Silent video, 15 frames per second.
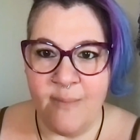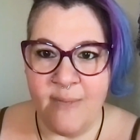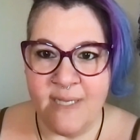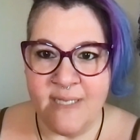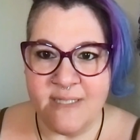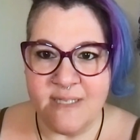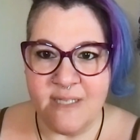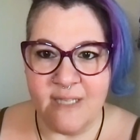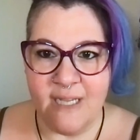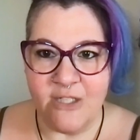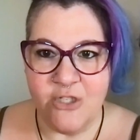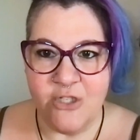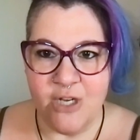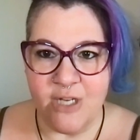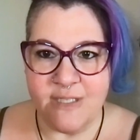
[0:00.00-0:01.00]
is to
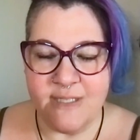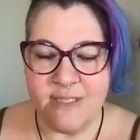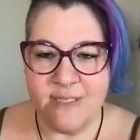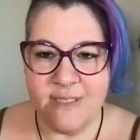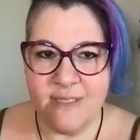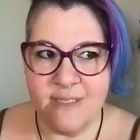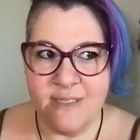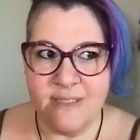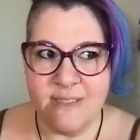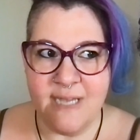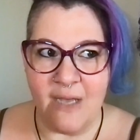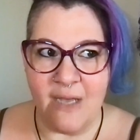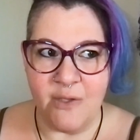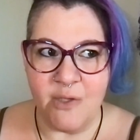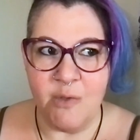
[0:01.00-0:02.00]
like just
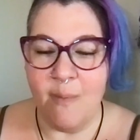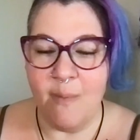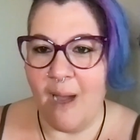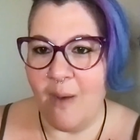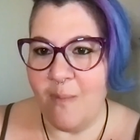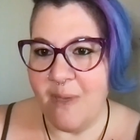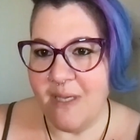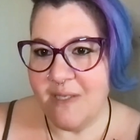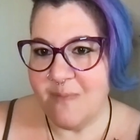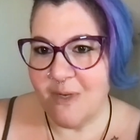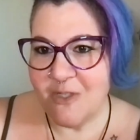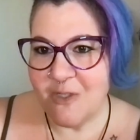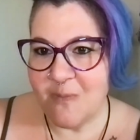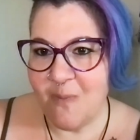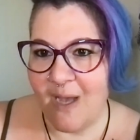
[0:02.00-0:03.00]
tell you about me as
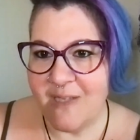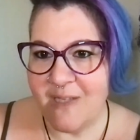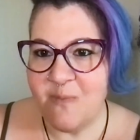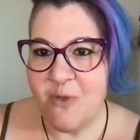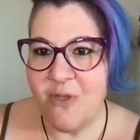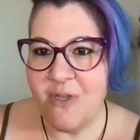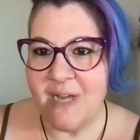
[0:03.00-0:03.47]
much as possible.